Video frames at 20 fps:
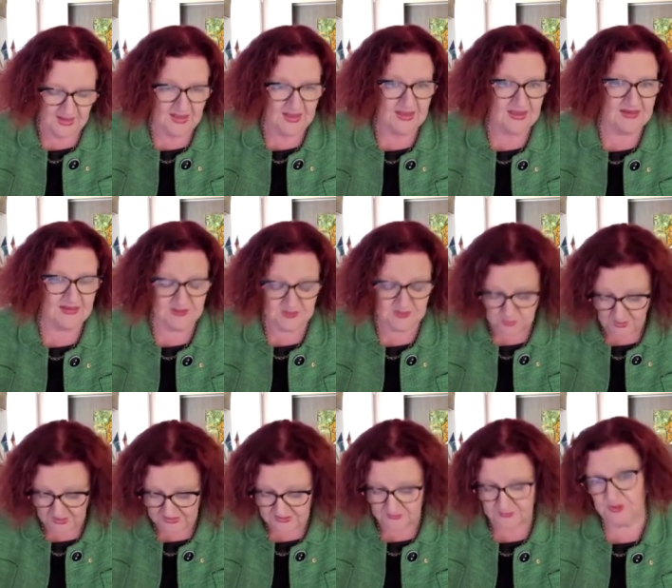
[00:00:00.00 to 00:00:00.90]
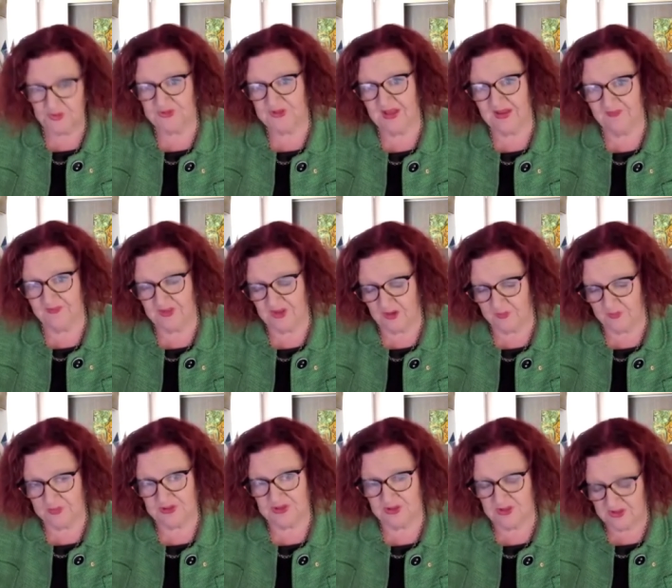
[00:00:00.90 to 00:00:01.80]
It is wonderful to have the
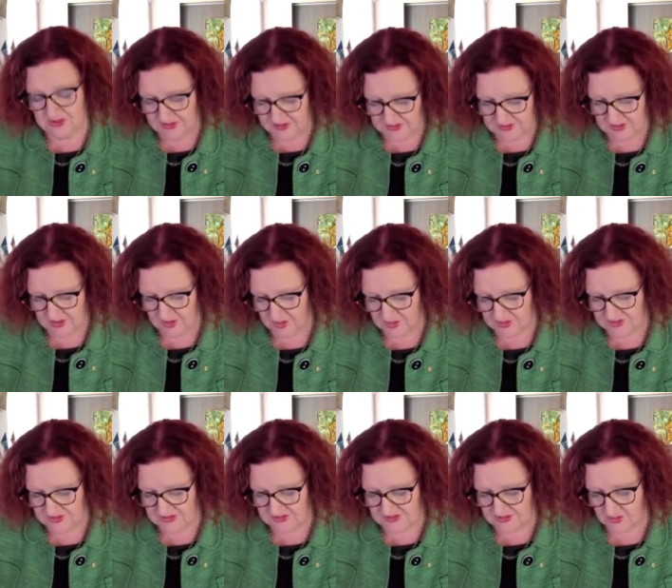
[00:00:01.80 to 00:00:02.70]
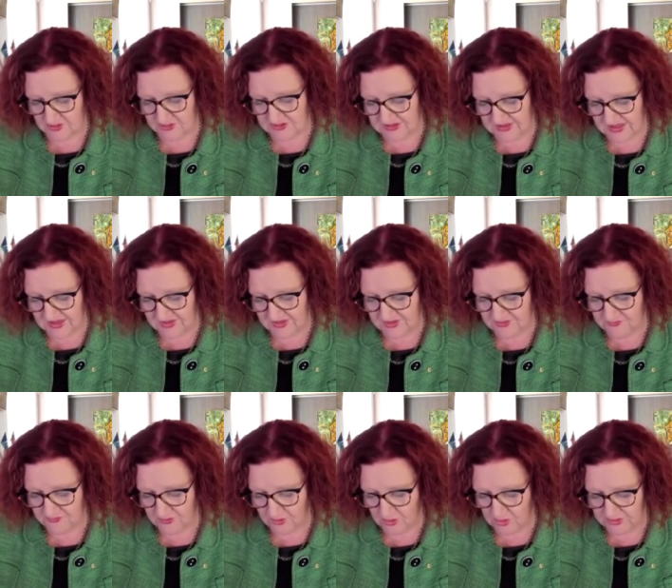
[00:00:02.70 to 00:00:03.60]
opportunity to host Dr. Cathy
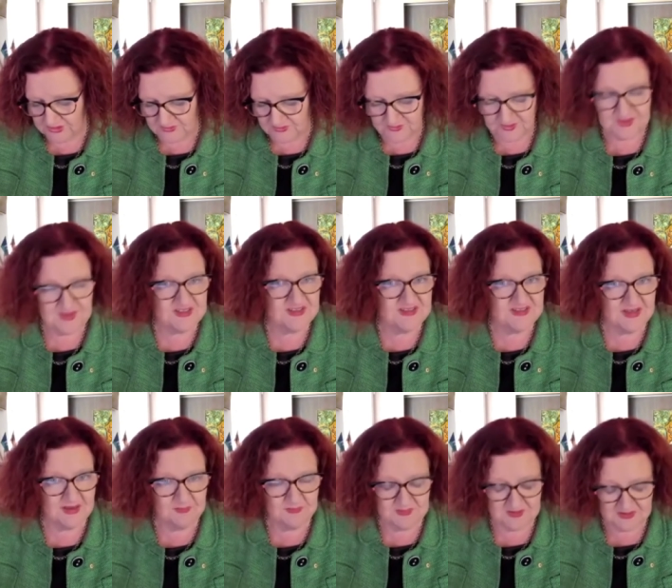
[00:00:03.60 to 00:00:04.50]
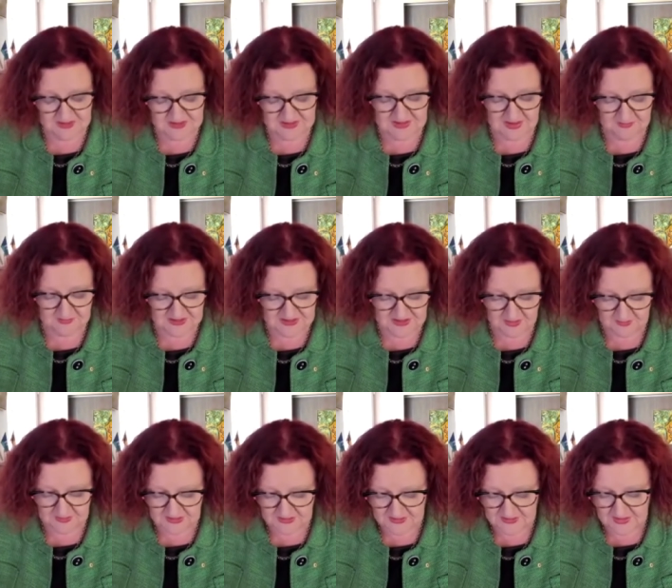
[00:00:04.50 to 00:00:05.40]
Foley for this STEM
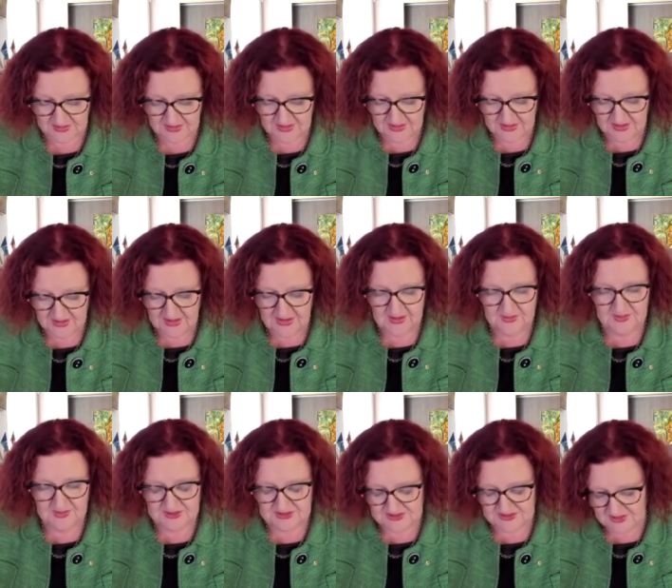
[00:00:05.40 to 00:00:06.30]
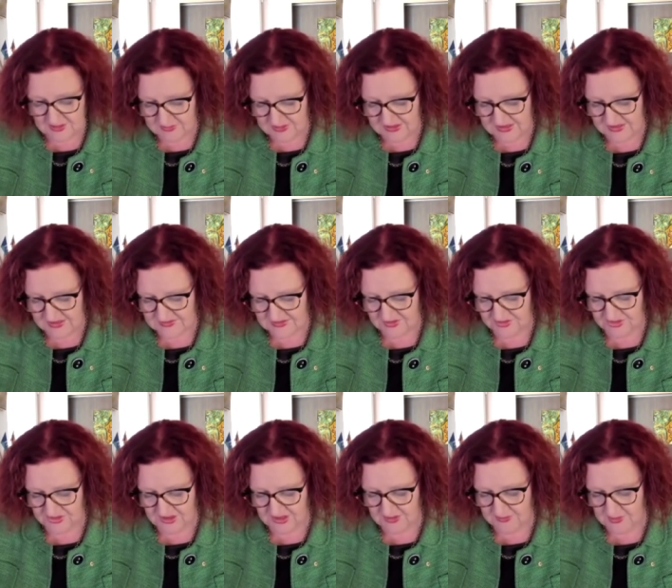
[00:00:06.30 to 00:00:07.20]
Summit. The summit has a
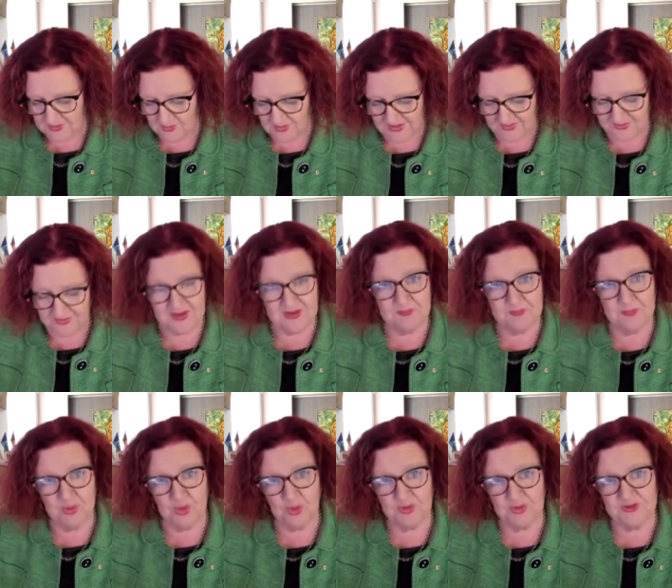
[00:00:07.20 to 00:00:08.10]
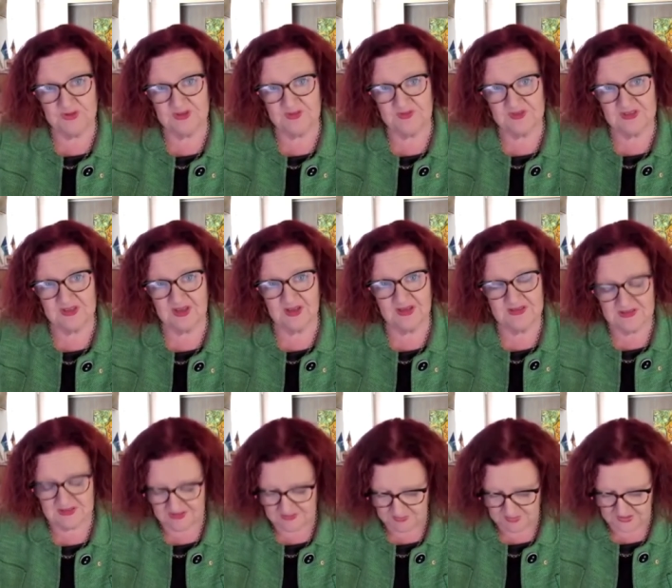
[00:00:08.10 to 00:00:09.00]
theme around the importance of science
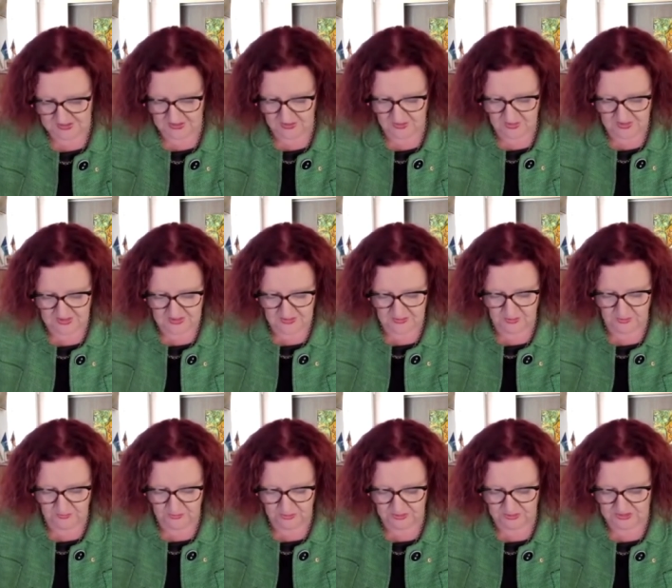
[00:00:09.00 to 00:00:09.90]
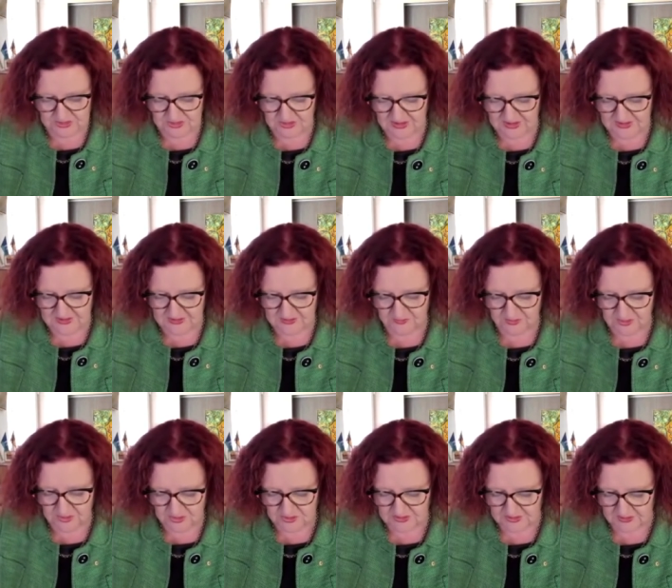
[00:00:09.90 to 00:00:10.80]
as being critical for Australia's
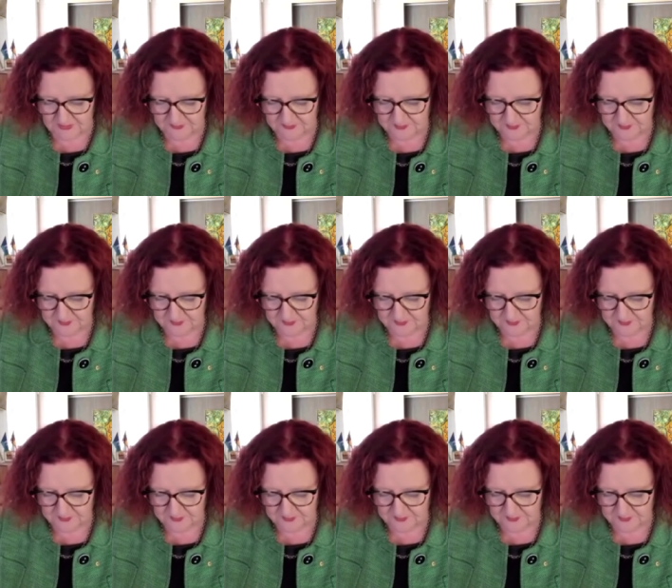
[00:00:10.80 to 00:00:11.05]
future.